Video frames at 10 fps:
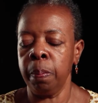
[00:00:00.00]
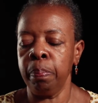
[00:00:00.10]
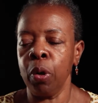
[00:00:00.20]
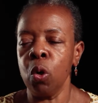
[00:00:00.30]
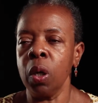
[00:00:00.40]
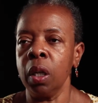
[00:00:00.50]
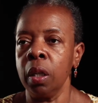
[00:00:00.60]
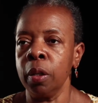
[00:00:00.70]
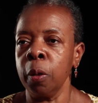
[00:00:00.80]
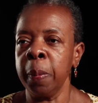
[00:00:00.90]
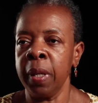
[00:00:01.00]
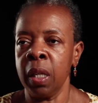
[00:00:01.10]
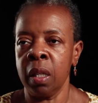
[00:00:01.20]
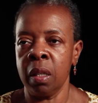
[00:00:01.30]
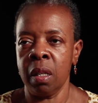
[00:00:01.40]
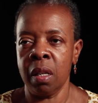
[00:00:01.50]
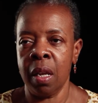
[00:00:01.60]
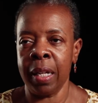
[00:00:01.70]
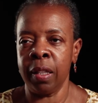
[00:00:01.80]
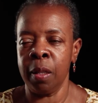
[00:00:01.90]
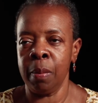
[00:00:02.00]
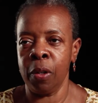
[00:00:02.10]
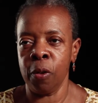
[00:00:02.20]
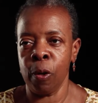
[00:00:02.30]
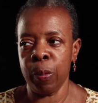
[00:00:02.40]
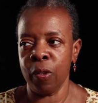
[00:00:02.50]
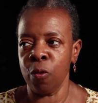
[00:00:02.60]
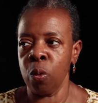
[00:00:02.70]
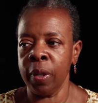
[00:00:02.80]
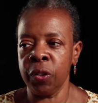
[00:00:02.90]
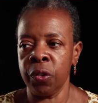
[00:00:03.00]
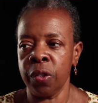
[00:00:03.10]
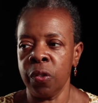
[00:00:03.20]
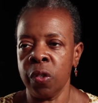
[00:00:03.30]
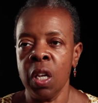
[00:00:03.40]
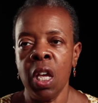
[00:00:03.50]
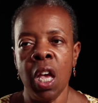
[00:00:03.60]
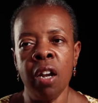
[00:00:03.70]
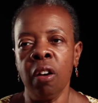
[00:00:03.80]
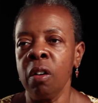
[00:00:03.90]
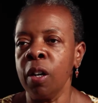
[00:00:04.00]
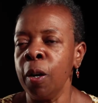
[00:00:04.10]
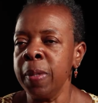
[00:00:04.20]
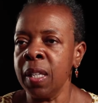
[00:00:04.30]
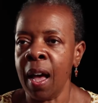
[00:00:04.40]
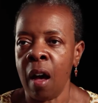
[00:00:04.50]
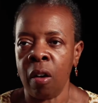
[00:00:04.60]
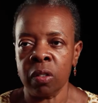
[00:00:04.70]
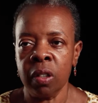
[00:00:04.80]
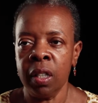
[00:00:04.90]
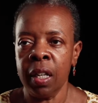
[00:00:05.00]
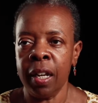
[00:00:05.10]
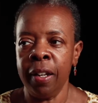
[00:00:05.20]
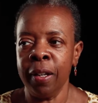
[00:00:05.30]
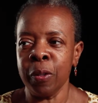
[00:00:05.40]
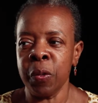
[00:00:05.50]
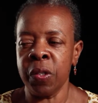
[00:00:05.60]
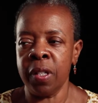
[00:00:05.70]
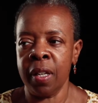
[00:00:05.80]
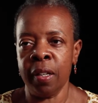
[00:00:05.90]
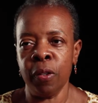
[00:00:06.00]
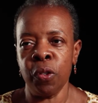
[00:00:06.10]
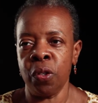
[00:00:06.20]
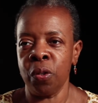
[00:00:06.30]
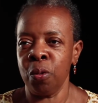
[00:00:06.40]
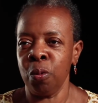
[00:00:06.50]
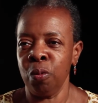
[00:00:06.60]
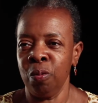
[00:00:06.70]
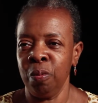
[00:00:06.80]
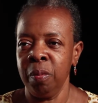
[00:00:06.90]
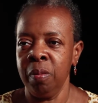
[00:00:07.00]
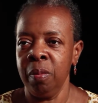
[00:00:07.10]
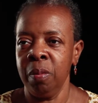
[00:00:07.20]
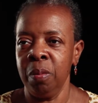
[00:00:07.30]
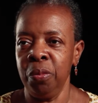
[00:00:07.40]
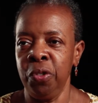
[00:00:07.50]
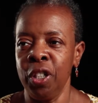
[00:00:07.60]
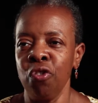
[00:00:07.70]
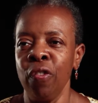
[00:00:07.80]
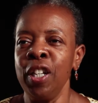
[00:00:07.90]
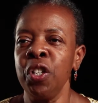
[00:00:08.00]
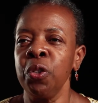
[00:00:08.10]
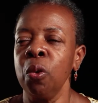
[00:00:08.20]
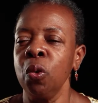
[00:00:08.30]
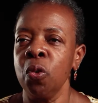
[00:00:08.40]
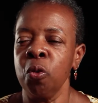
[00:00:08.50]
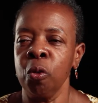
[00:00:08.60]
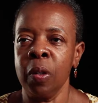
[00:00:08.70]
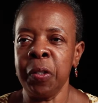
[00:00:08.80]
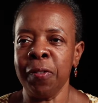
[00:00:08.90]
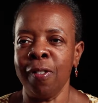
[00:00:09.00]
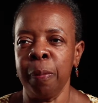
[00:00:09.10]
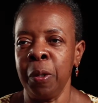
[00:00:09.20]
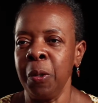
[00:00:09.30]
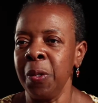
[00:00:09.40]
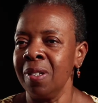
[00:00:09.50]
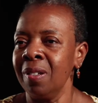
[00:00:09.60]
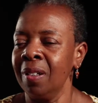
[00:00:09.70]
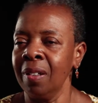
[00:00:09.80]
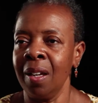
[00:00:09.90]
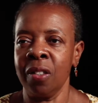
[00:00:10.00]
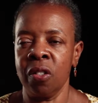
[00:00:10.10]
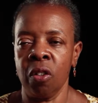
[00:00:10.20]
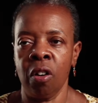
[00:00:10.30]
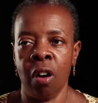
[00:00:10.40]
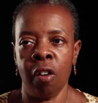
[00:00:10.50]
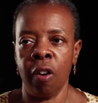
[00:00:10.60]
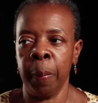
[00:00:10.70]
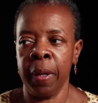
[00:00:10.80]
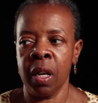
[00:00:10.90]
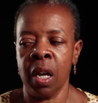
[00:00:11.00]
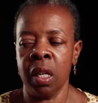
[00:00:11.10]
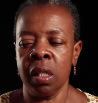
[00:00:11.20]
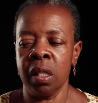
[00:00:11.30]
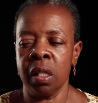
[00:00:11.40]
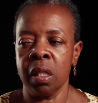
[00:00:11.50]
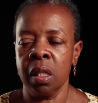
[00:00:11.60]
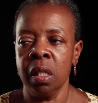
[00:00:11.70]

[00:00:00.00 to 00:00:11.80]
poke a little bit at them in terms of questions, it all comes out. And they'll tell you generational stories of abuse and neglect and horror, because